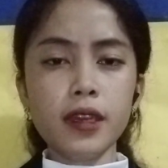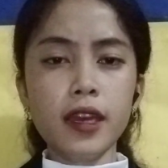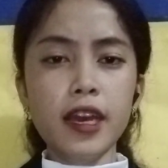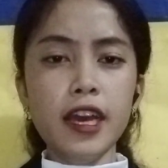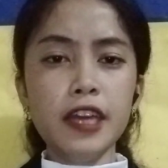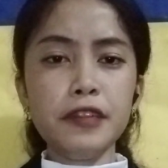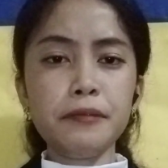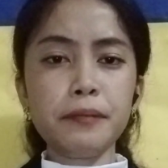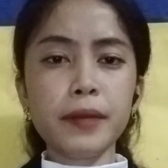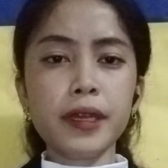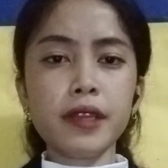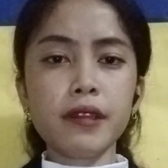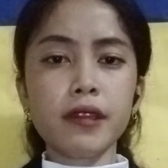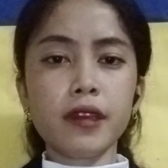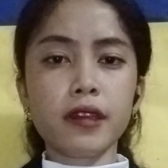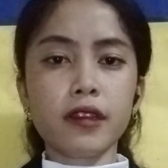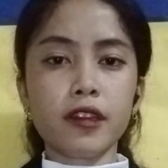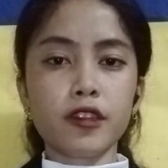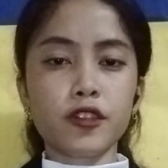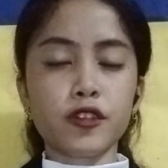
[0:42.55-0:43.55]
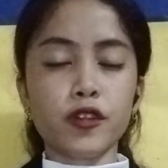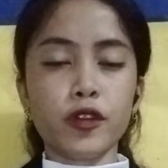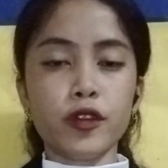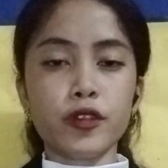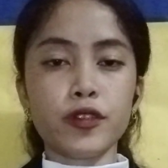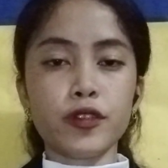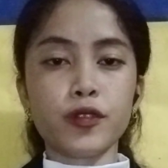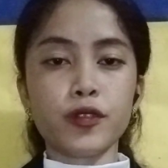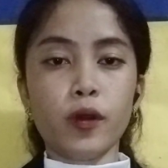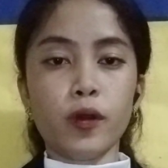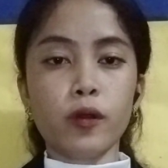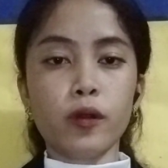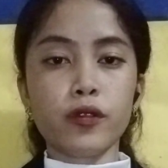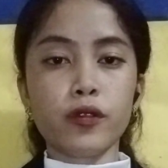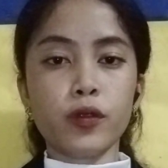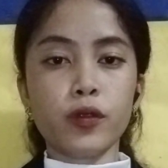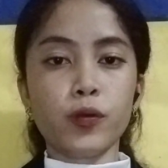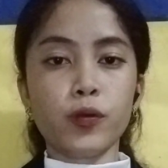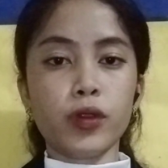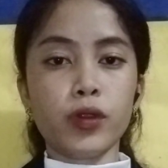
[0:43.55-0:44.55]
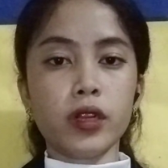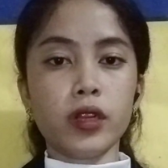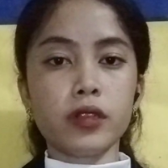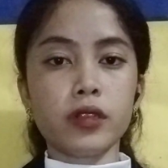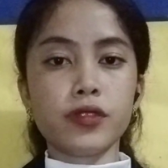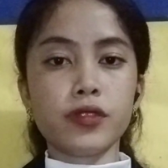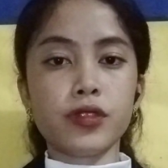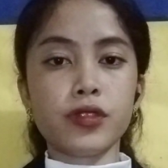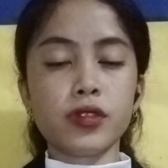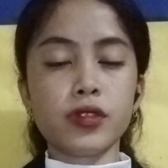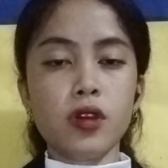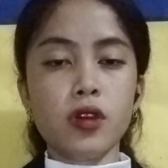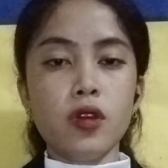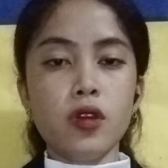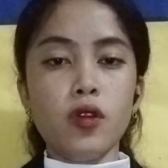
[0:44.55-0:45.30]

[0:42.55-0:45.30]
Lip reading: and meaning across all the world's